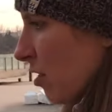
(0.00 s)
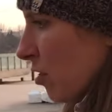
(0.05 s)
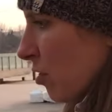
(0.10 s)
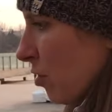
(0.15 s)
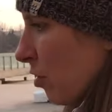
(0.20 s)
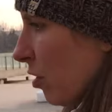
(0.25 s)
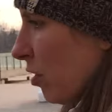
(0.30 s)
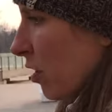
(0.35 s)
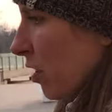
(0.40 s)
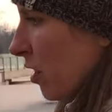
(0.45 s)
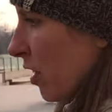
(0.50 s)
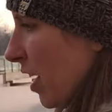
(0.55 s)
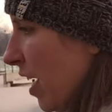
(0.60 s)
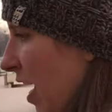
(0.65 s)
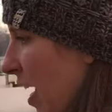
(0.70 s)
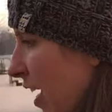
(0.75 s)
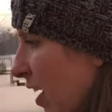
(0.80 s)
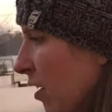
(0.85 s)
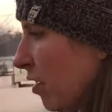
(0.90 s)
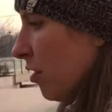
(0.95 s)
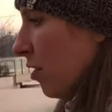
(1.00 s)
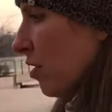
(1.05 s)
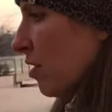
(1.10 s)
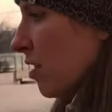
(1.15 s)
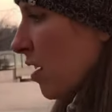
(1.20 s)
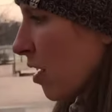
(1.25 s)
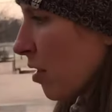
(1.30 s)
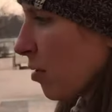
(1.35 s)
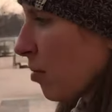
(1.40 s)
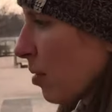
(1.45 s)
stroller, the handles
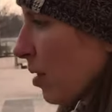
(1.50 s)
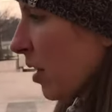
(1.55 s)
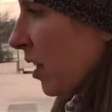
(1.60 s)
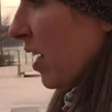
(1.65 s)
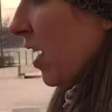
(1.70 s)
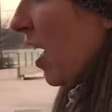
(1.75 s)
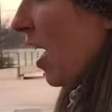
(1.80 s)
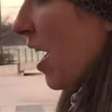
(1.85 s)
are really